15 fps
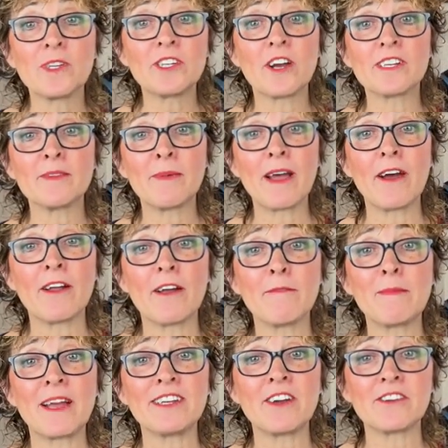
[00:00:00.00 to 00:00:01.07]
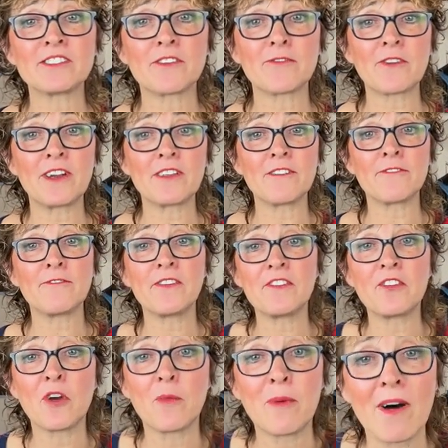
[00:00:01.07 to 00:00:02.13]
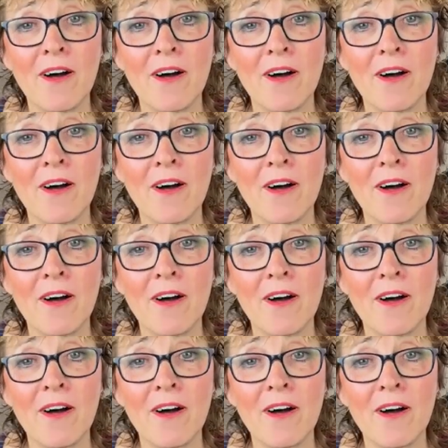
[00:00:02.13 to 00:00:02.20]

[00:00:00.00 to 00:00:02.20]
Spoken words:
we talked about my dog's afraid of the physio